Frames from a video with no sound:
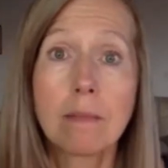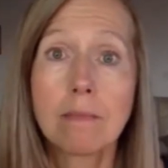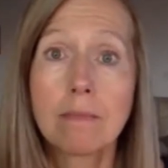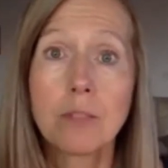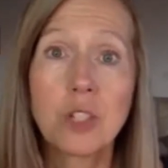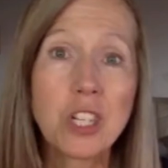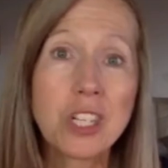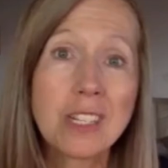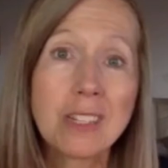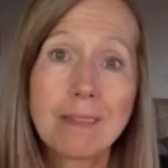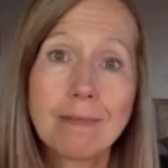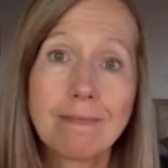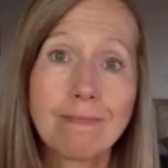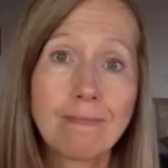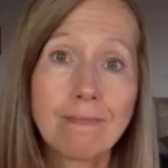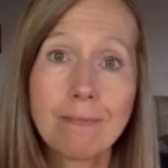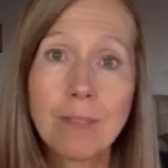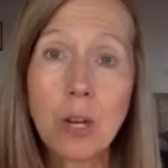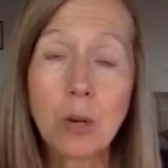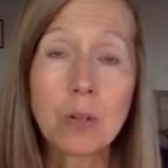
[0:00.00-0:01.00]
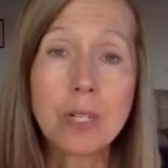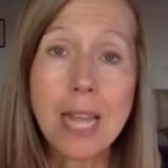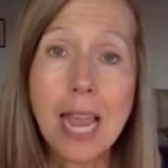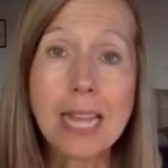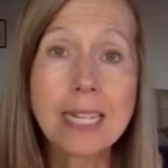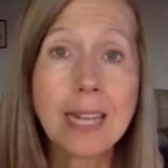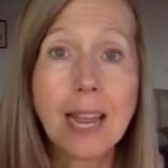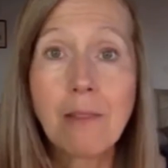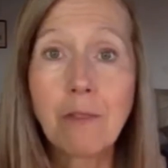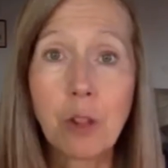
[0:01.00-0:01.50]
just, you know,
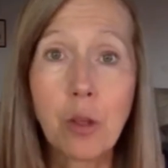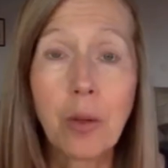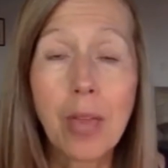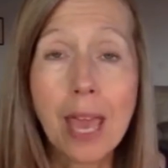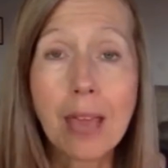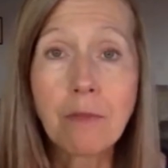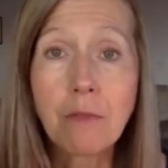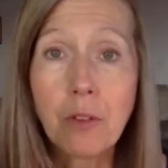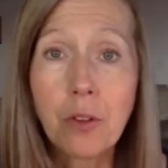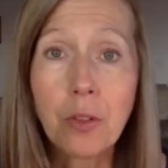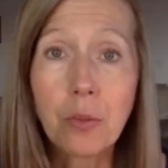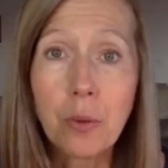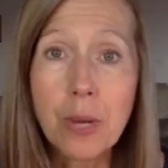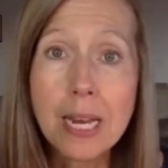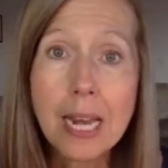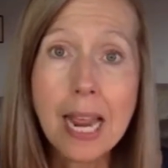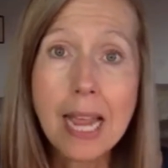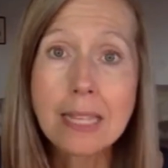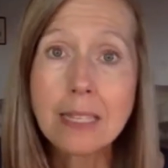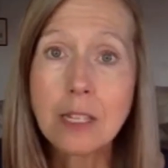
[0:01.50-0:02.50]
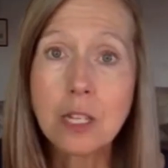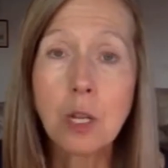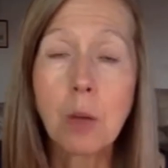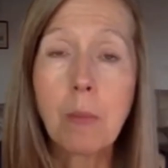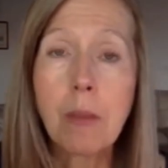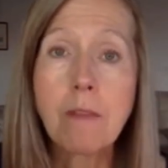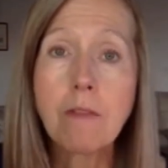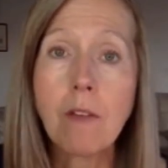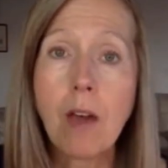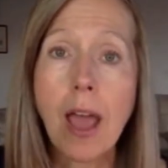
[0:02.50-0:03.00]
take Diflucan for 3 days and you'll
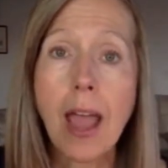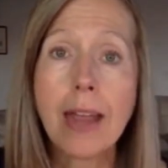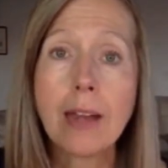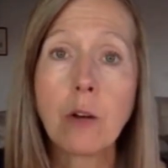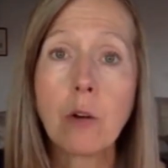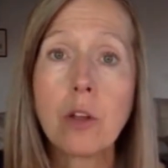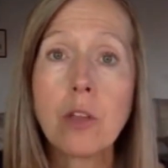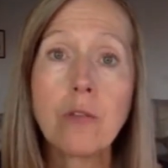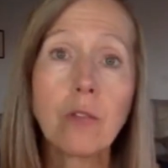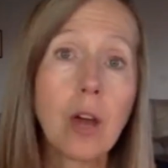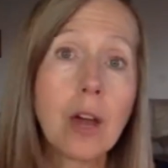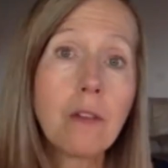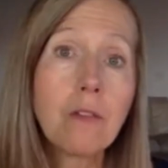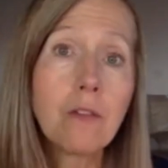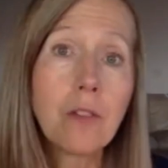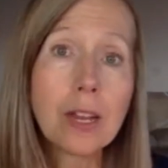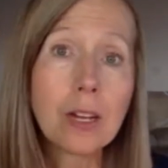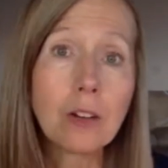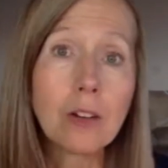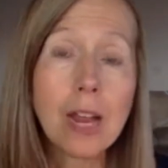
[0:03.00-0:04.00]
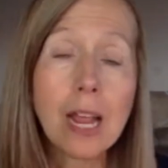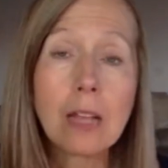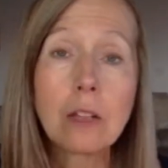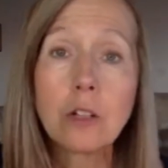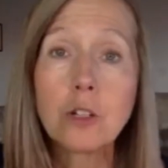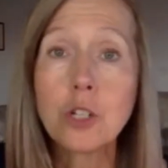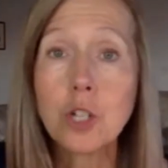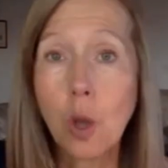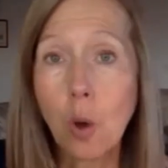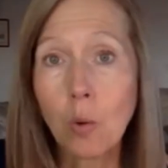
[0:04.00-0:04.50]
be fine. Or you've got fingernail
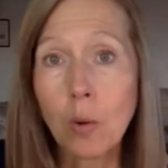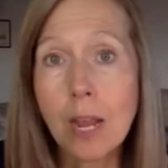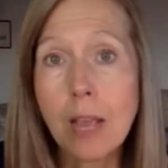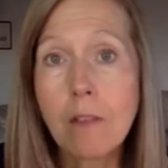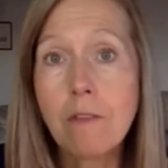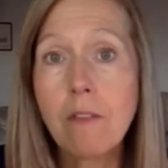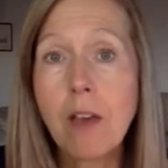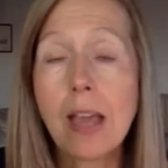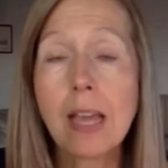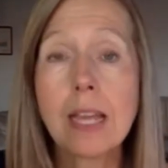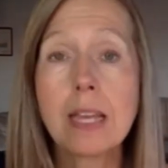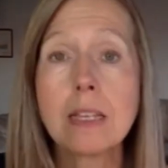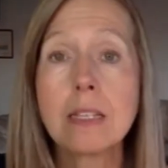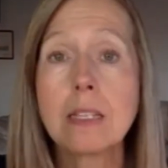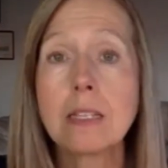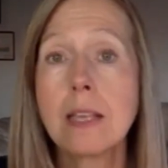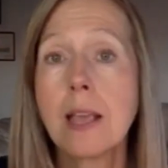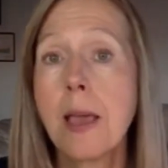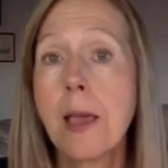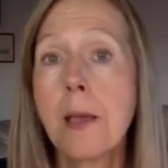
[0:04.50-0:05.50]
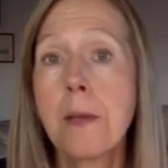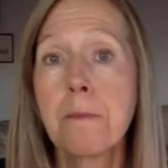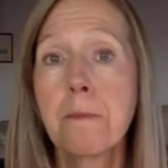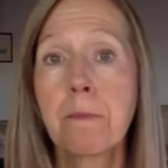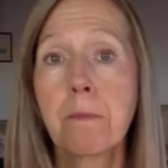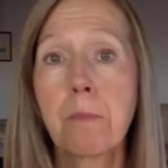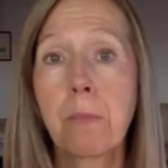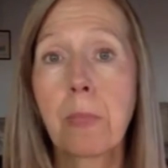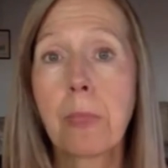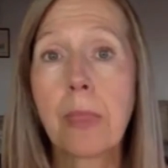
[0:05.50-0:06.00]
or toenail fungus.
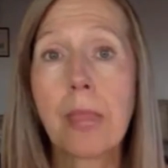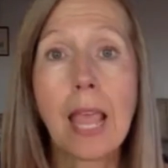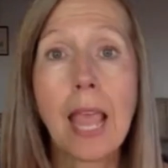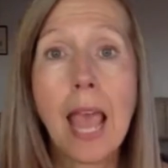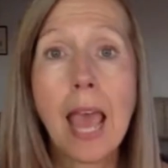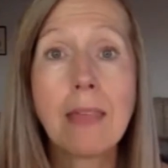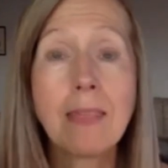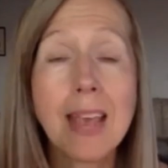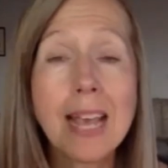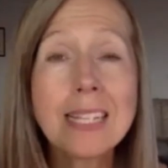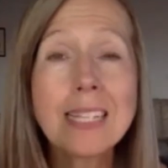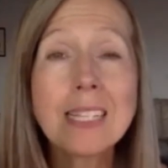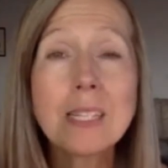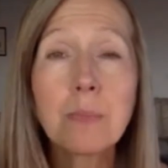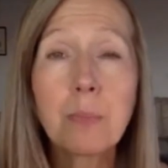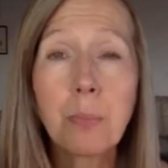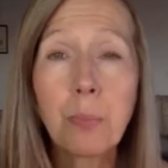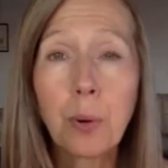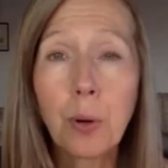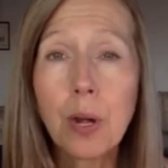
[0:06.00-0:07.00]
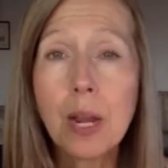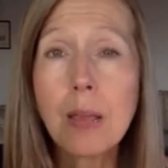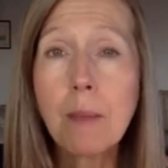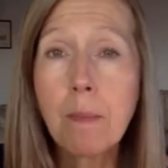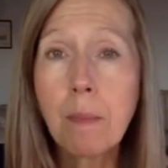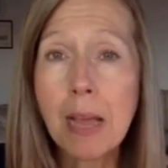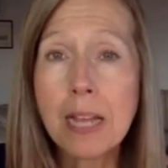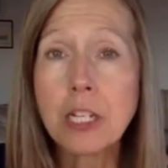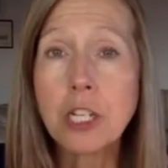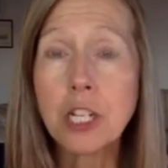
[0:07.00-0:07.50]
And that's pretty
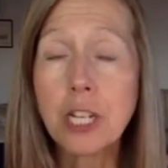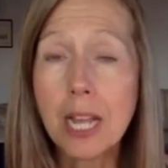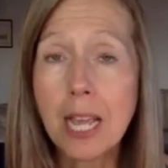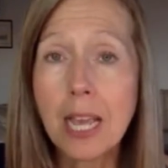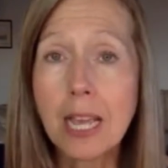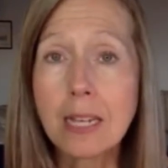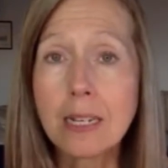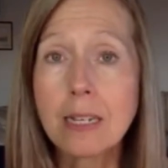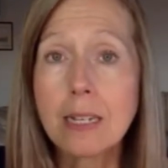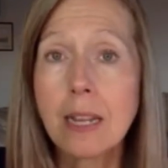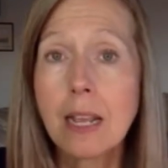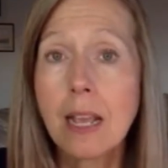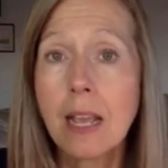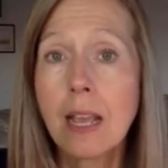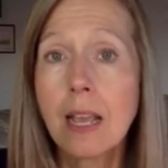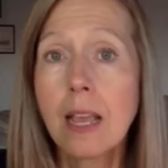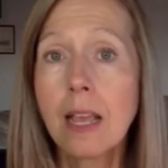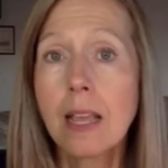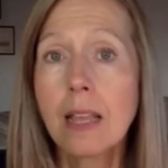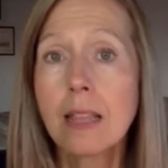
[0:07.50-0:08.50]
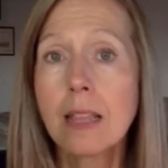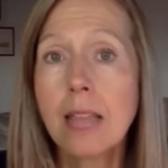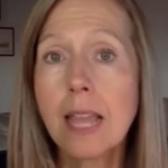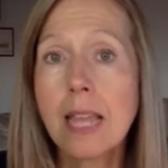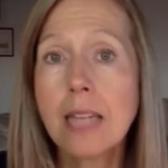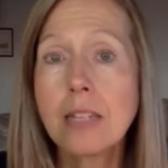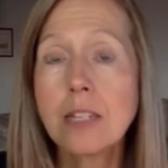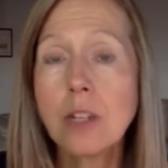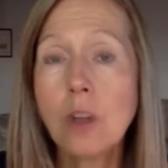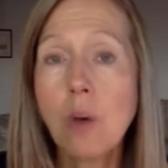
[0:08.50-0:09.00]
much it. They
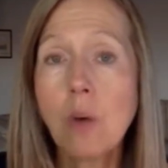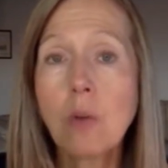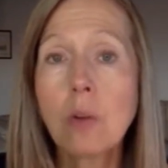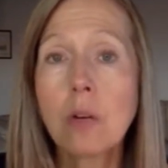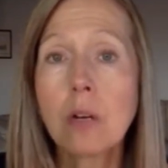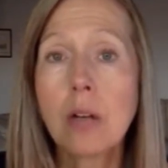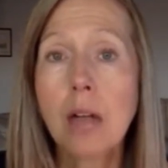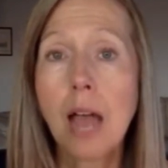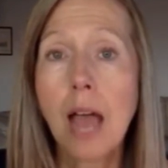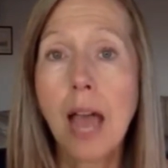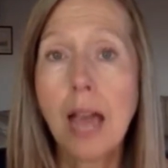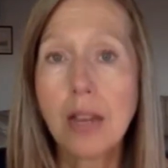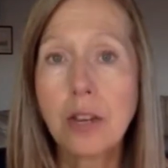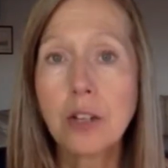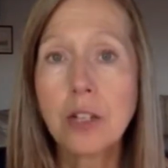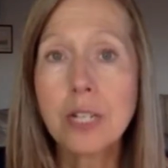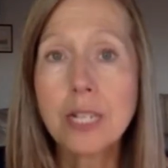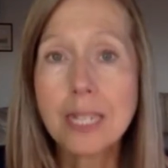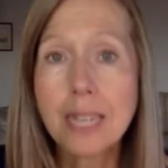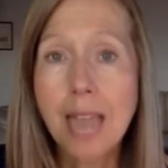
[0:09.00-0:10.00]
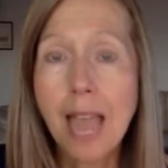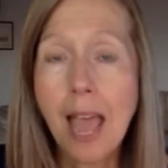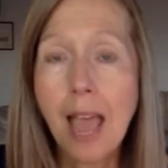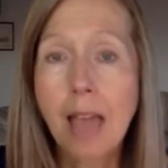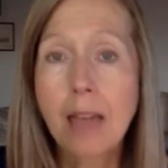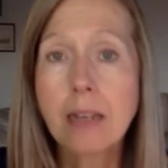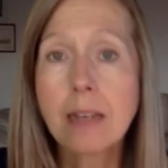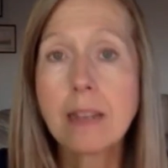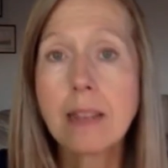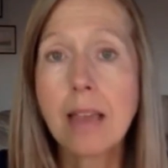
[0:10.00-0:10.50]
don't
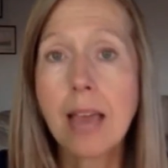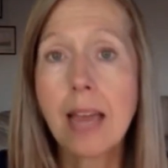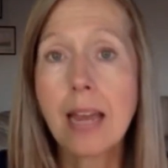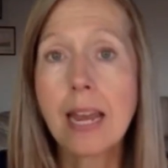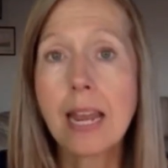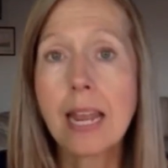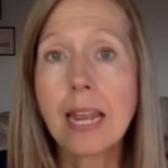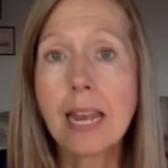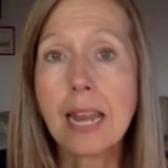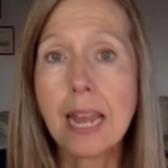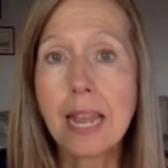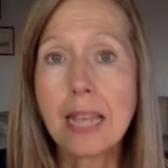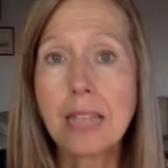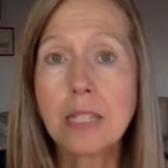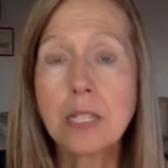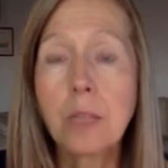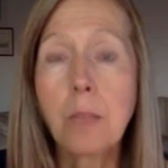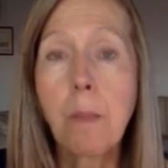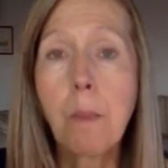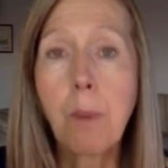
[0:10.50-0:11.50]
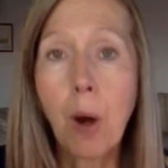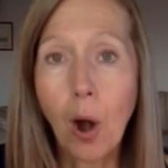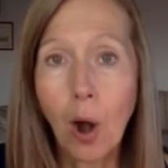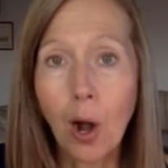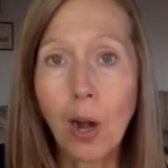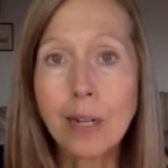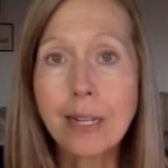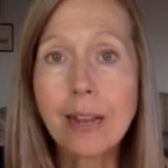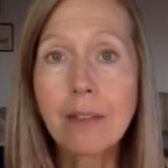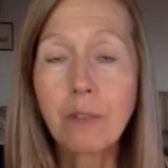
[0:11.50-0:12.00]
understand that it is
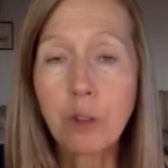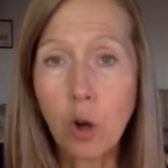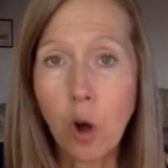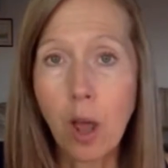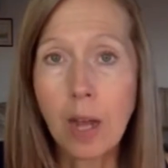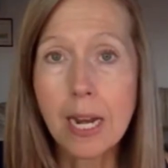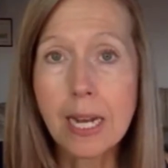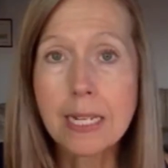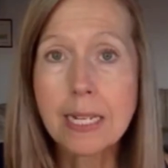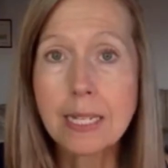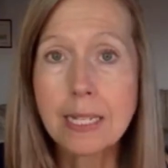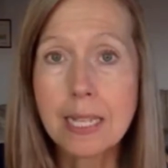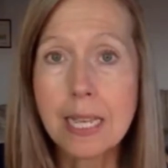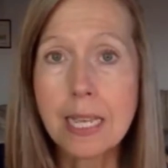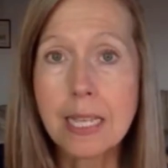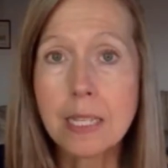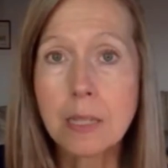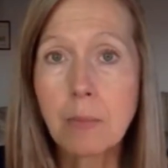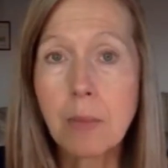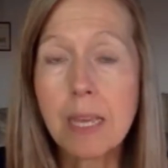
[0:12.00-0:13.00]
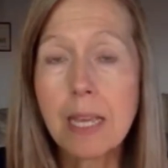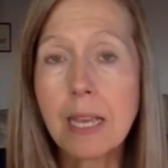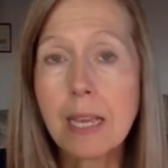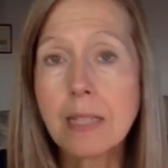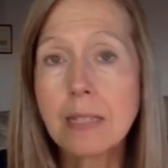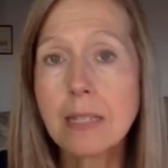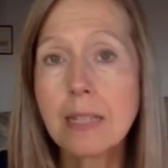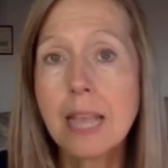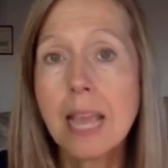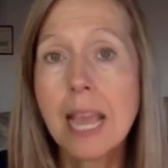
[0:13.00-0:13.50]
part of chronic disease,
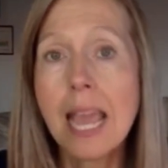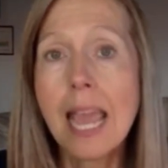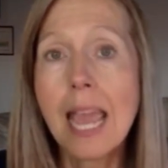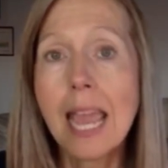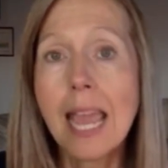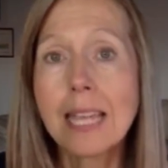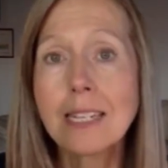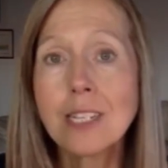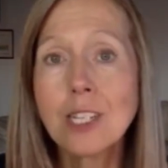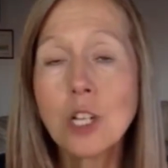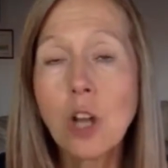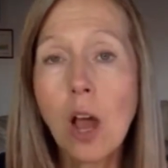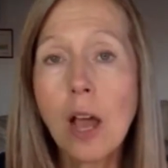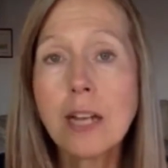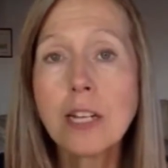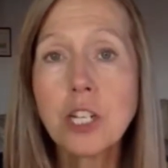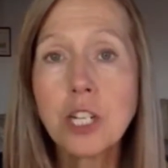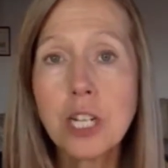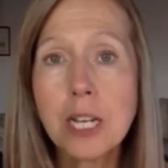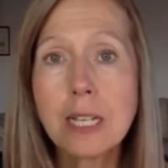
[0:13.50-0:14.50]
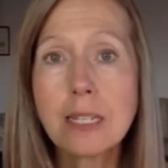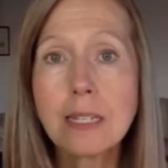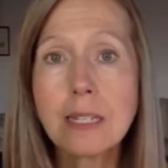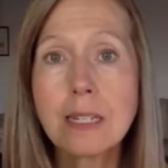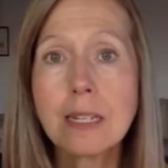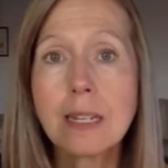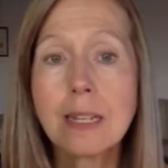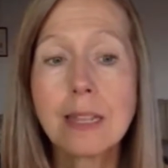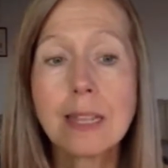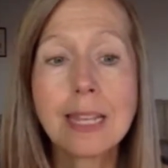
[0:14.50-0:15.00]
because it's not
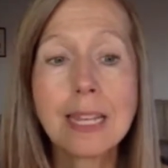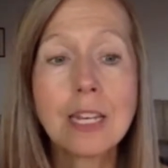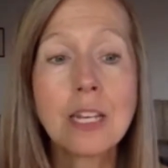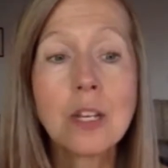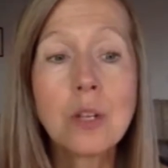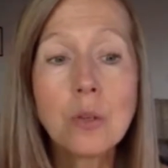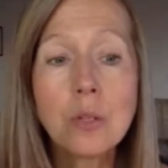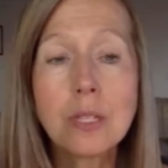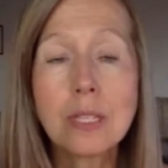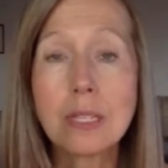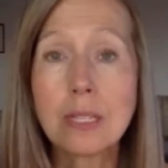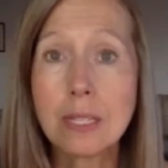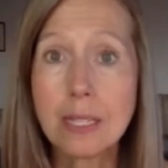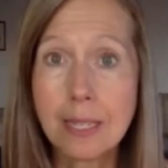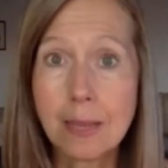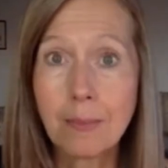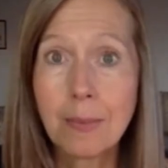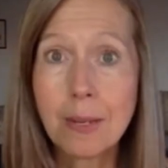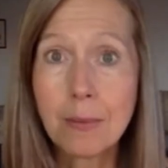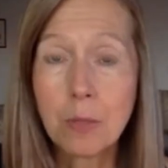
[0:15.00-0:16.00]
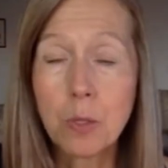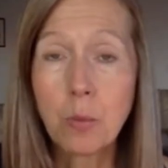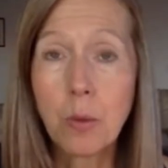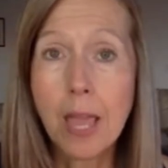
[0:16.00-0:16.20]
just the nuisance symptoms we